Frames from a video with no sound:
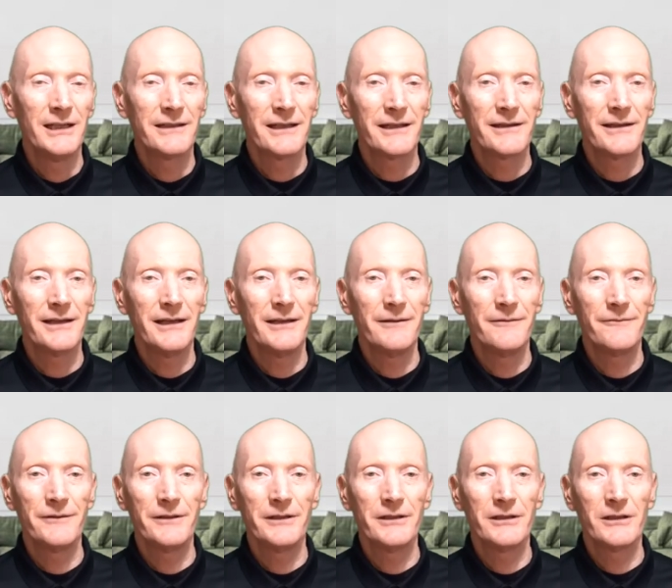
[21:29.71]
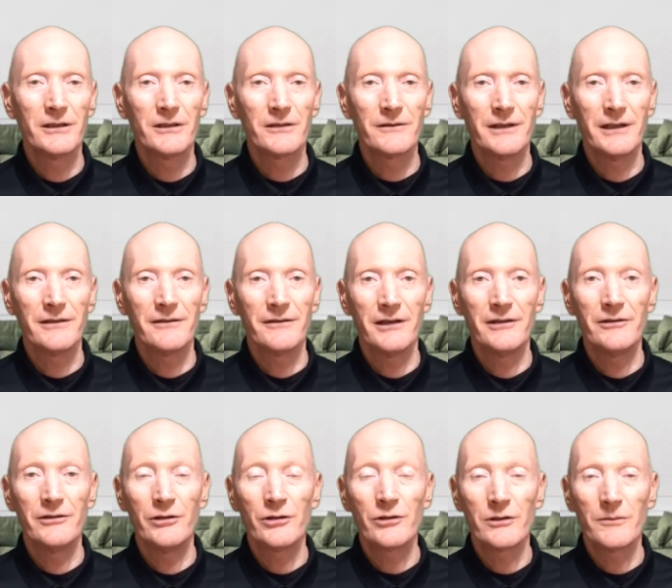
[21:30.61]
that they feel
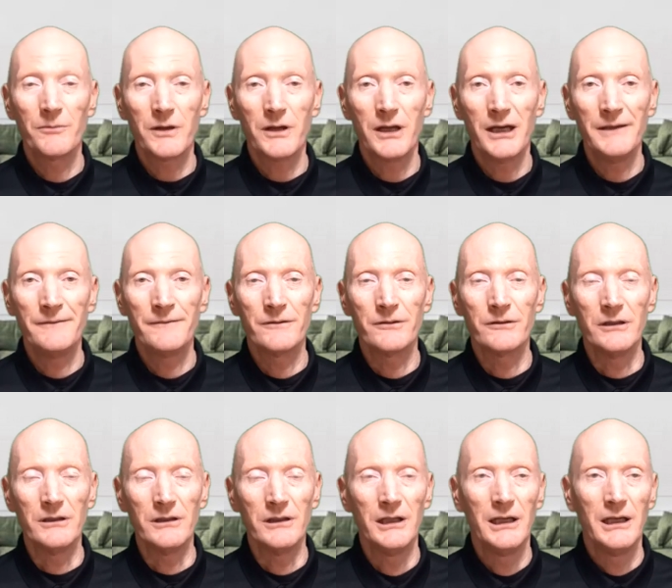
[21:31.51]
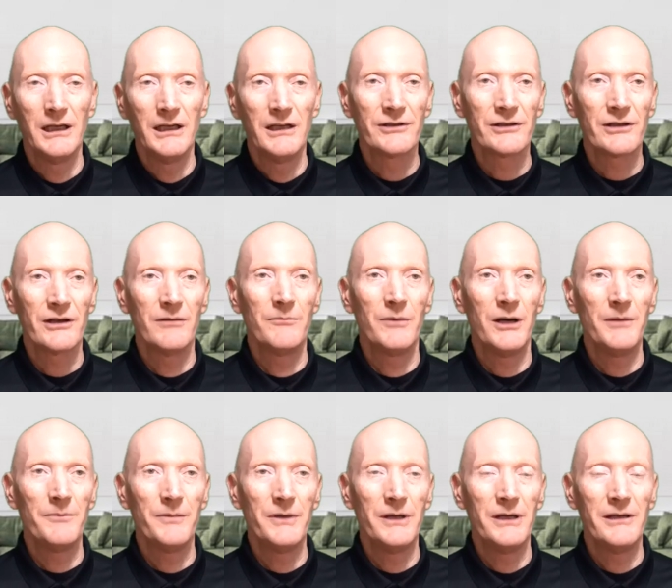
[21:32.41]
that you could apply for. So it
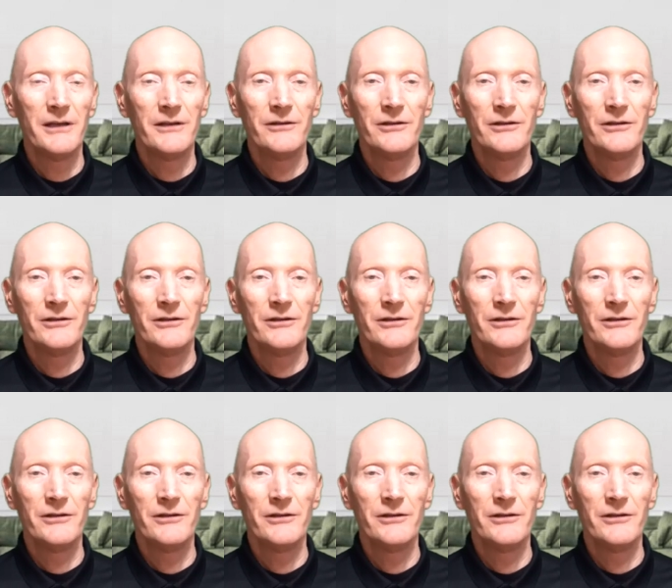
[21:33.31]
might be that,